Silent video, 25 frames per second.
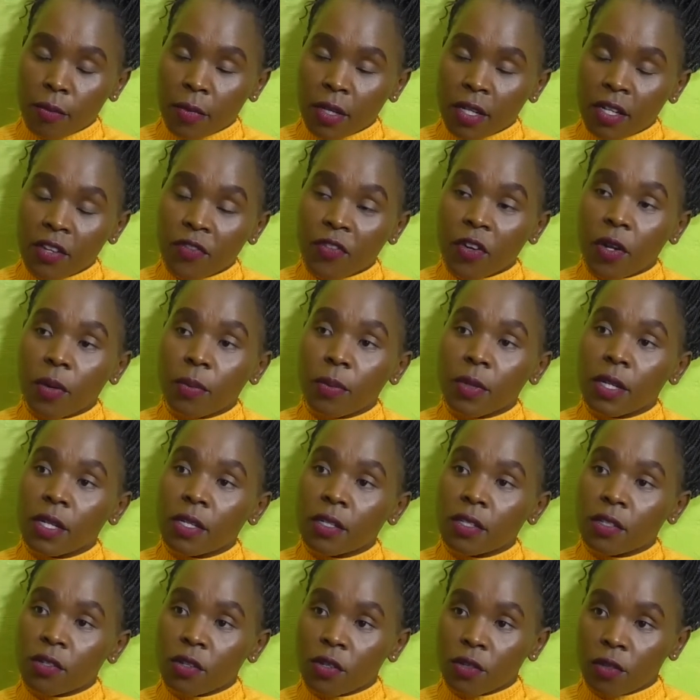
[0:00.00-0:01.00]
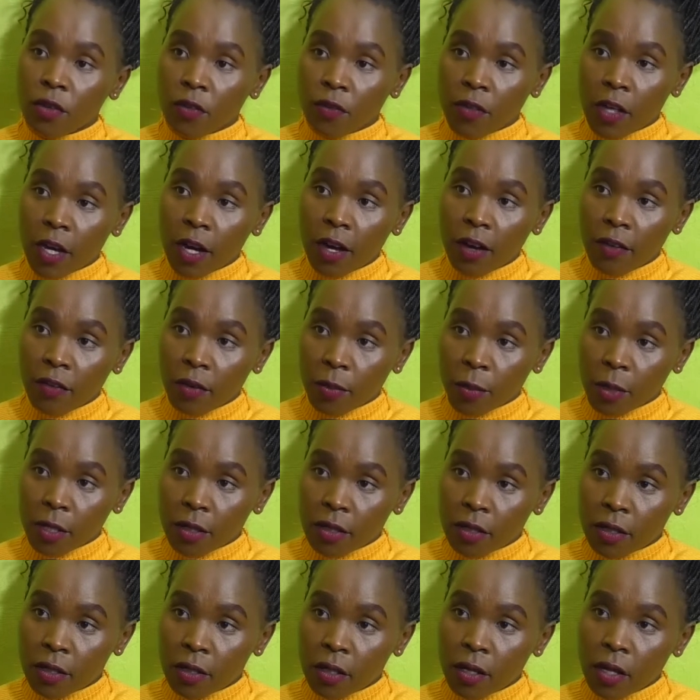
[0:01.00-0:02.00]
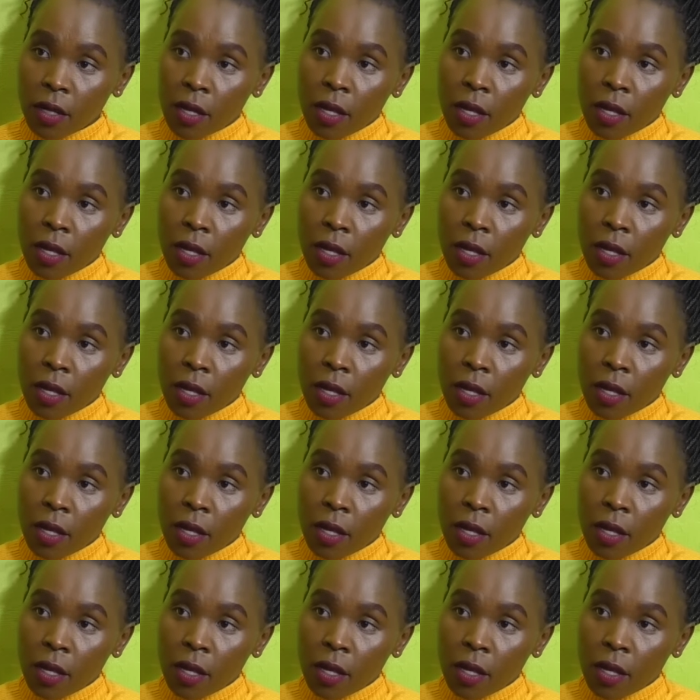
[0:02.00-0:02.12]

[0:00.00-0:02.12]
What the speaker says: different ministries of the government